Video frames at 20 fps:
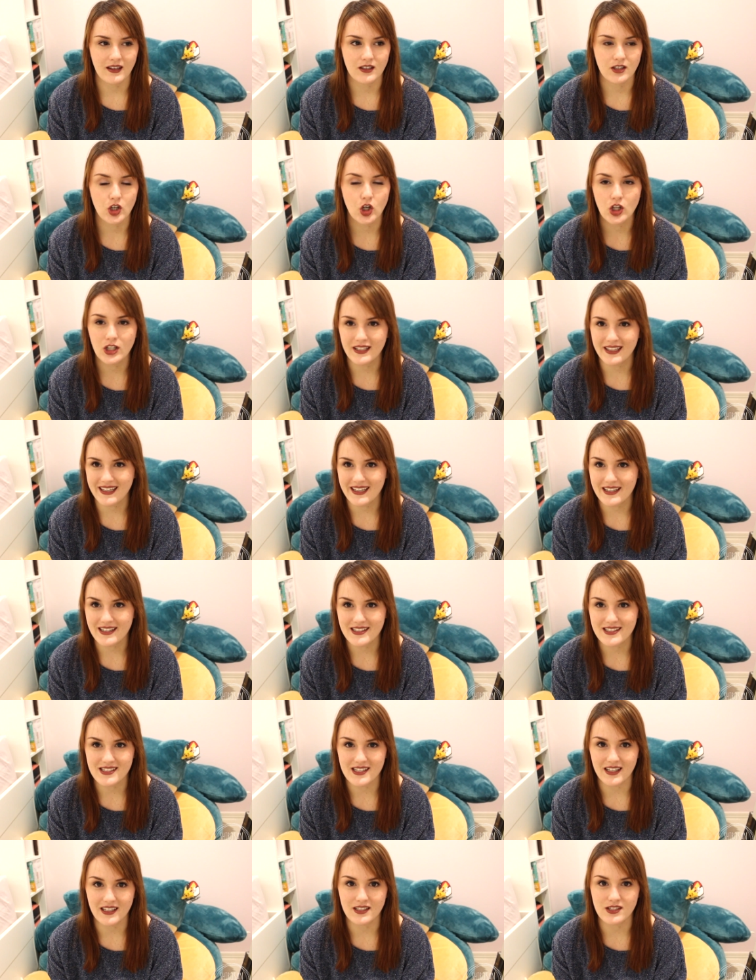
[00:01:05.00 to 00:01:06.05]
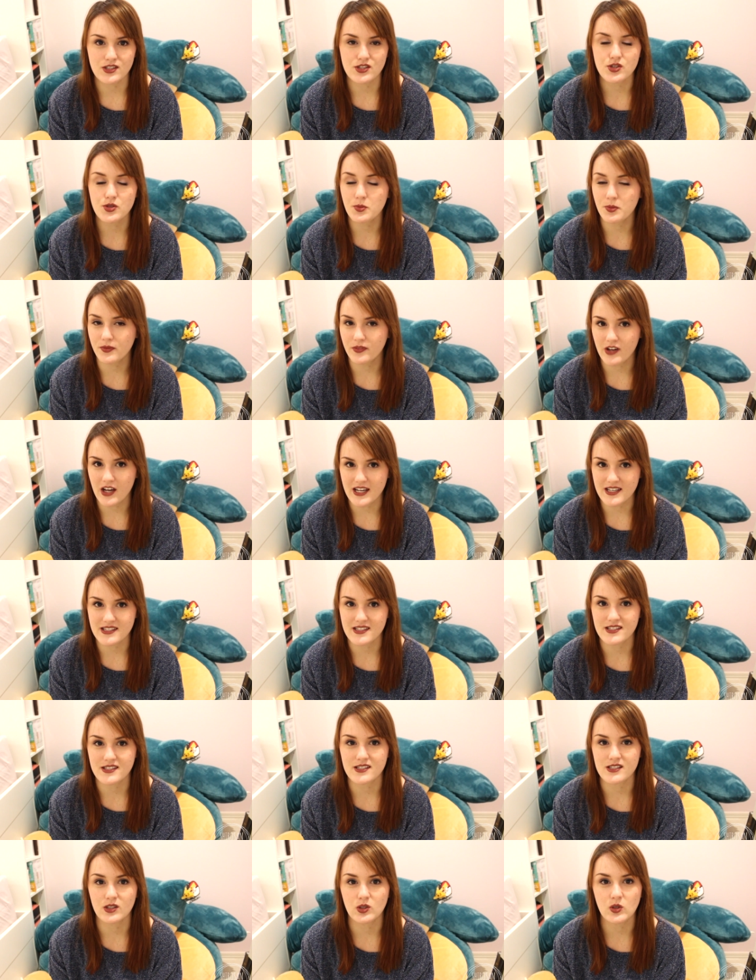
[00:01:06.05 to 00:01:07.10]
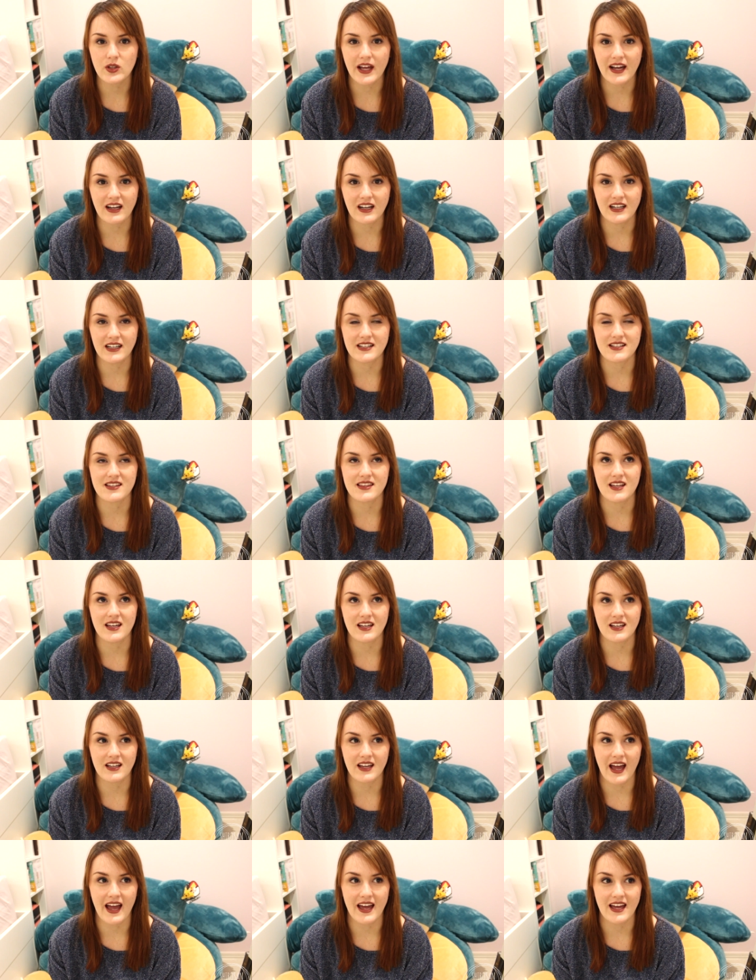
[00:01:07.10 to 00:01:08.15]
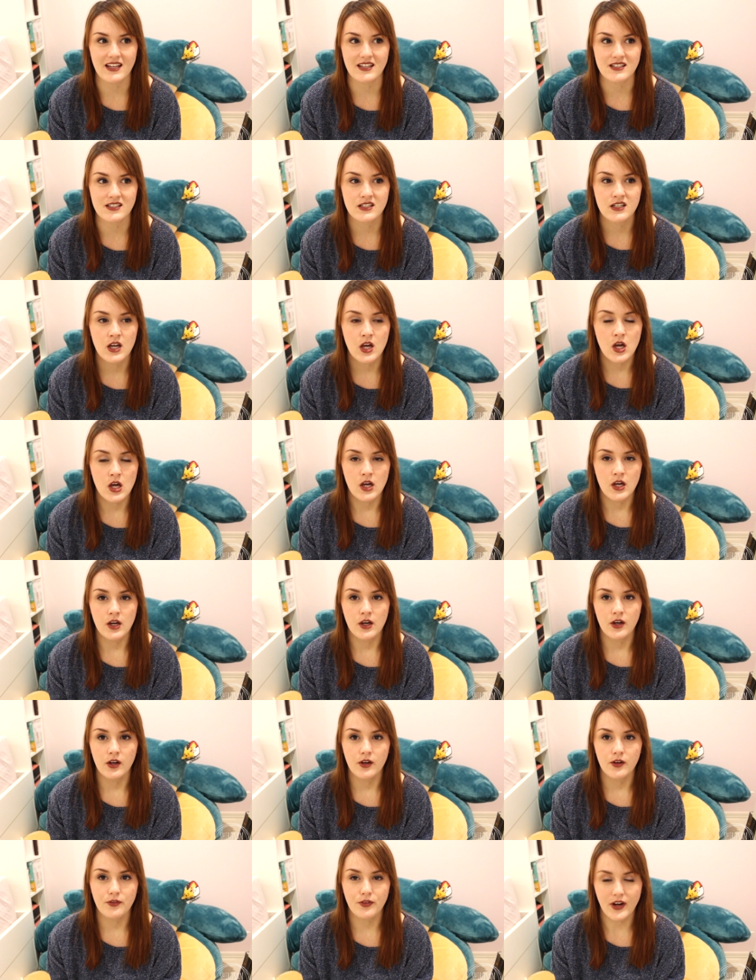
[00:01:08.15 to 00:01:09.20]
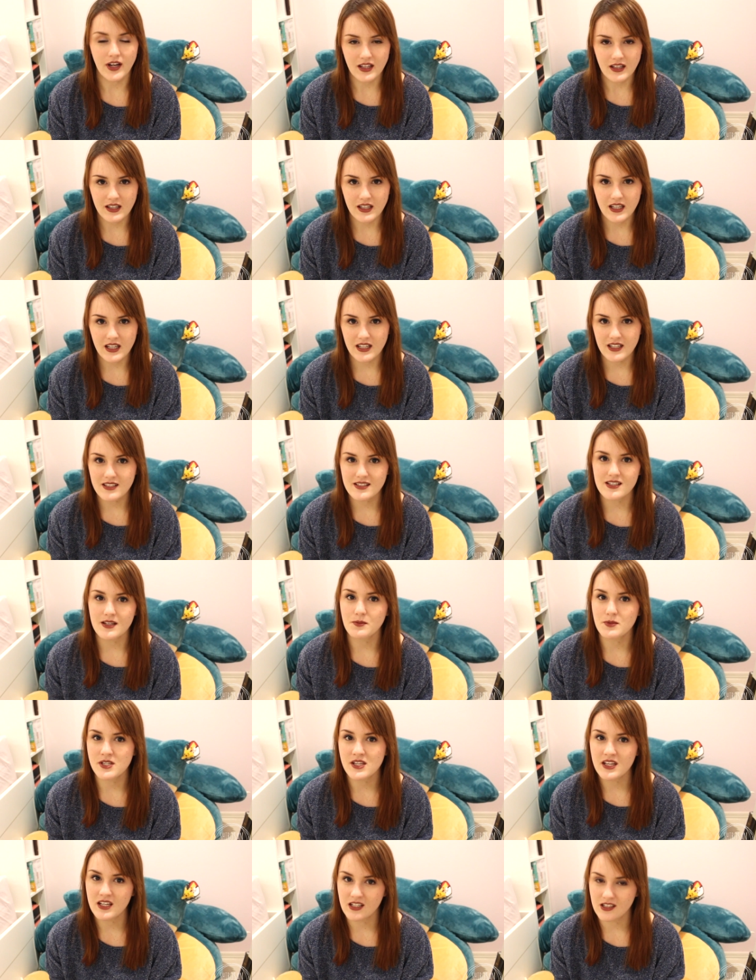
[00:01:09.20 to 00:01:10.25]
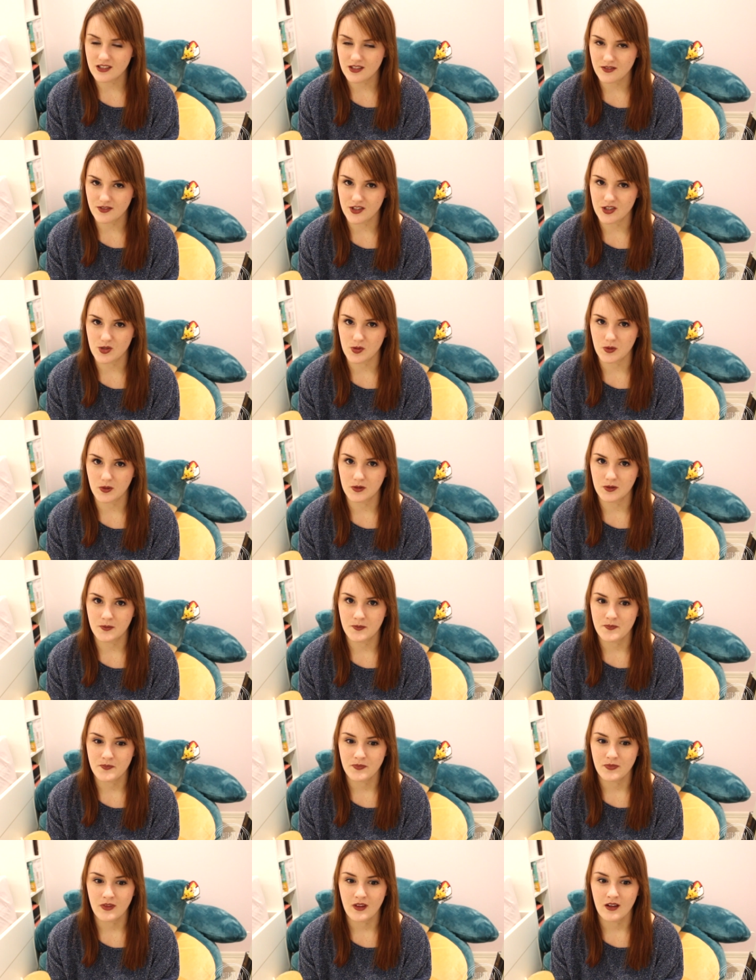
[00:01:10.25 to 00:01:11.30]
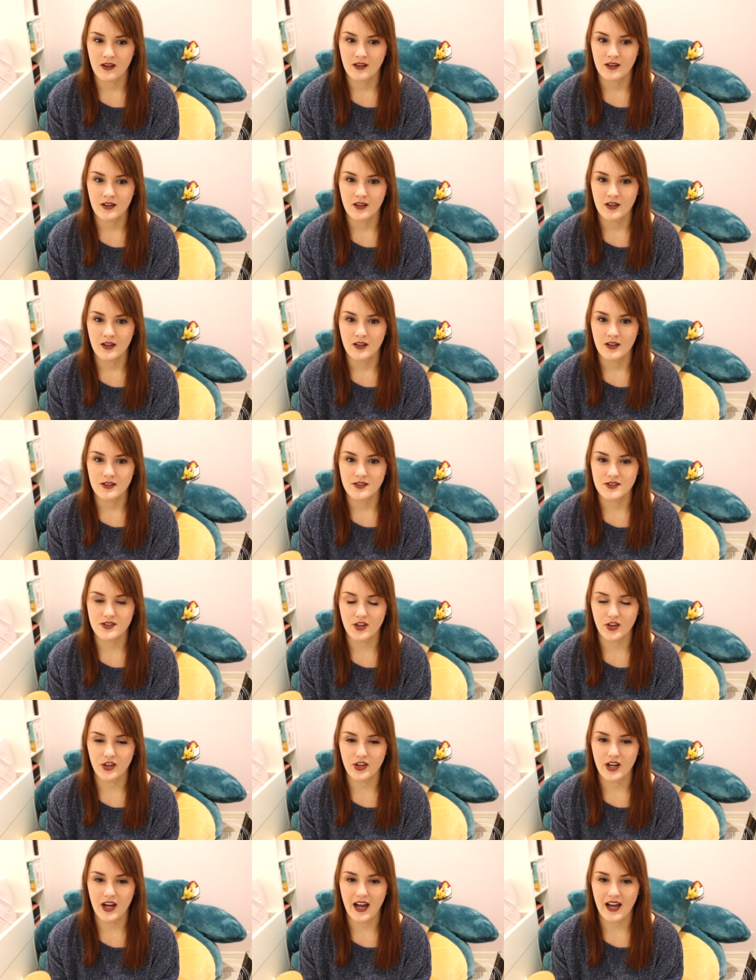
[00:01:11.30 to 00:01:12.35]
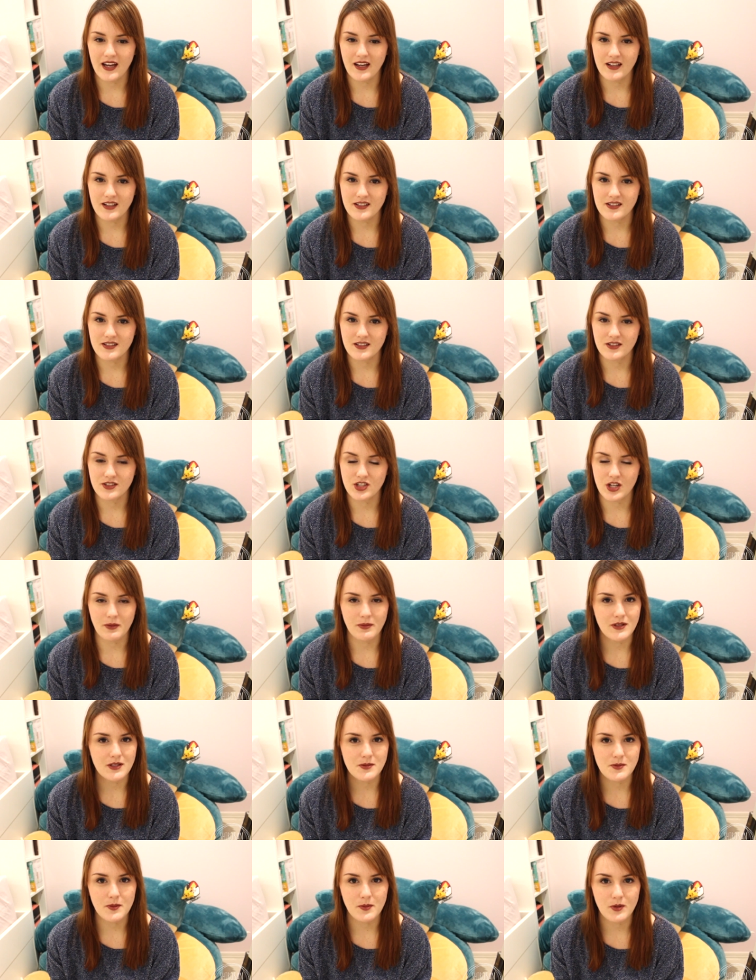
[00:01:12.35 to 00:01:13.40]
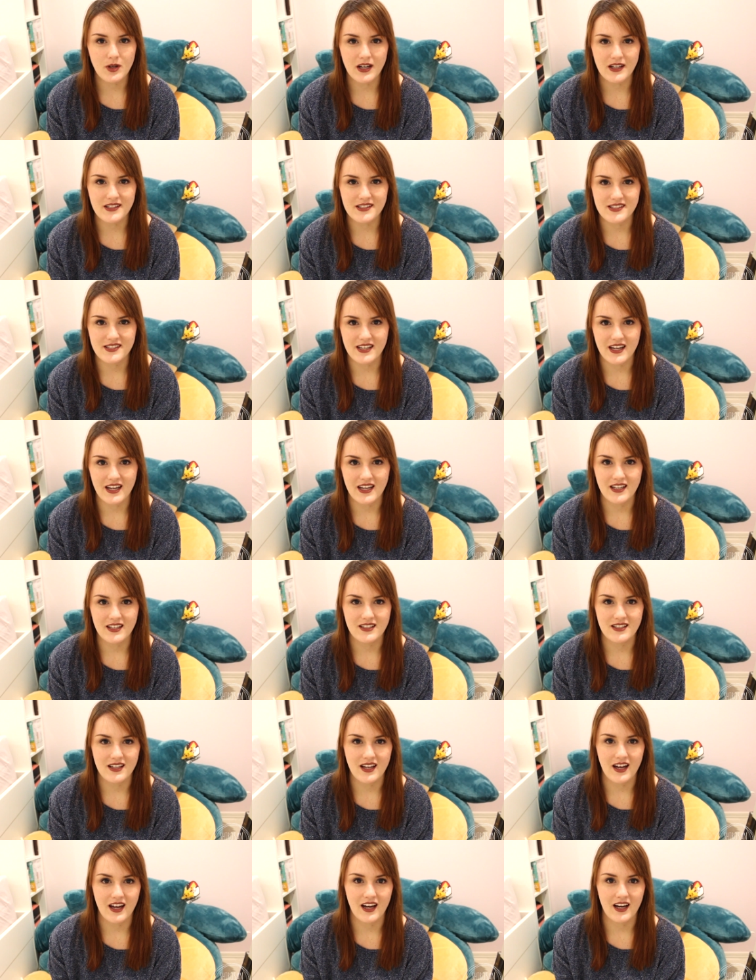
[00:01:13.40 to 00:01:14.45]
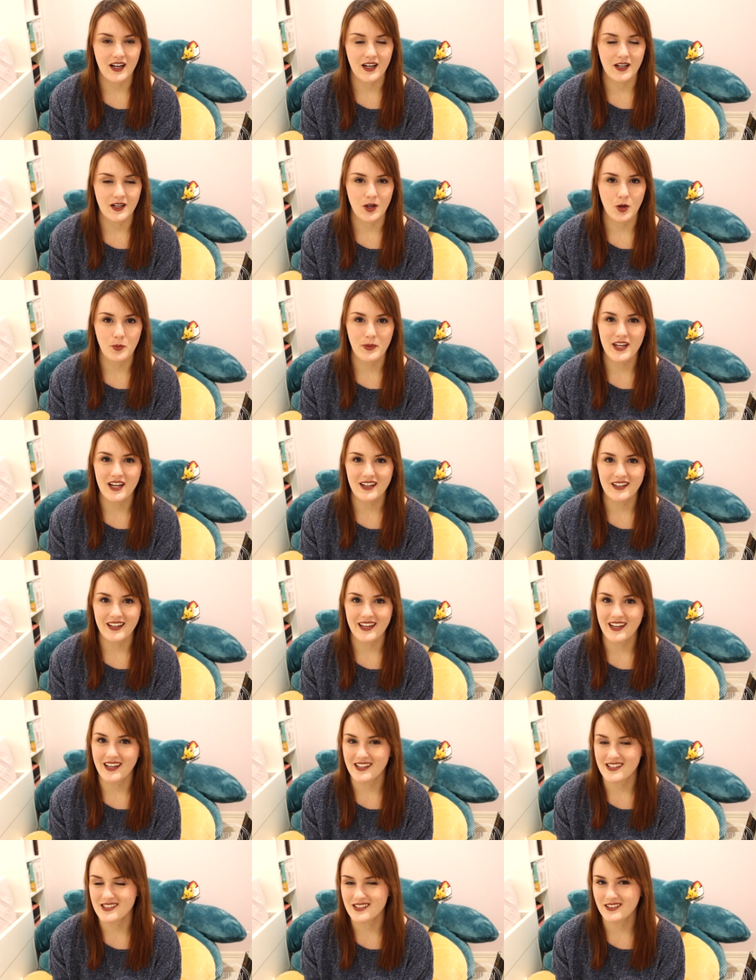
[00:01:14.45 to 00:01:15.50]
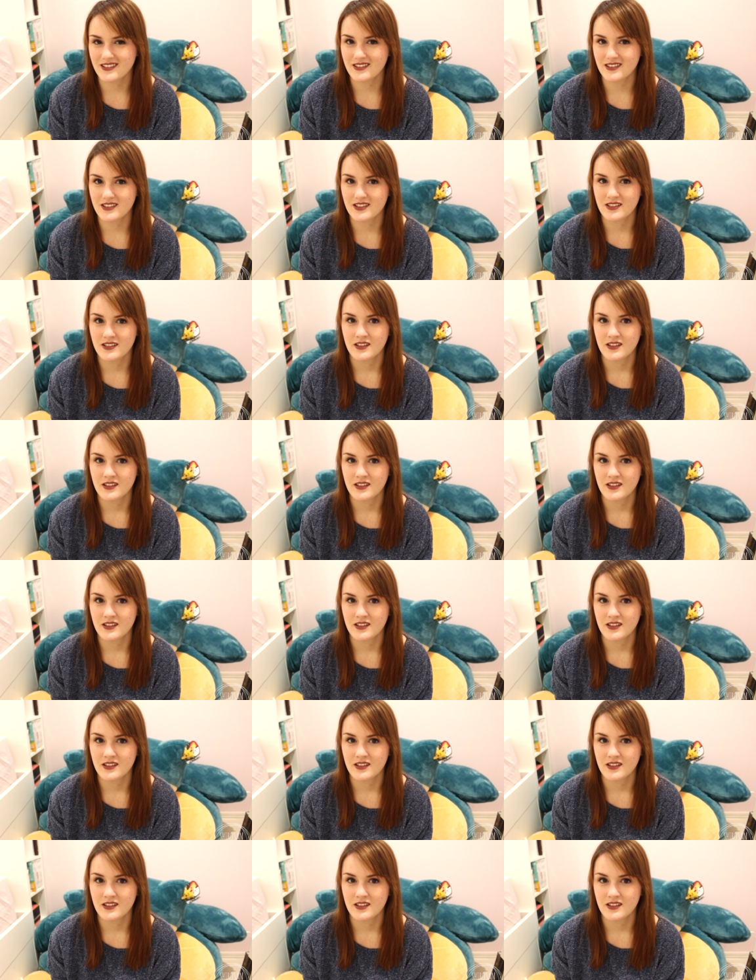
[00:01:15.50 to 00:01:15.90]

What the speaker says: colleagues and supervisors and all that kind of thing, and frankly it is up to the individual. So as Japanese people understand, Omiyage isn't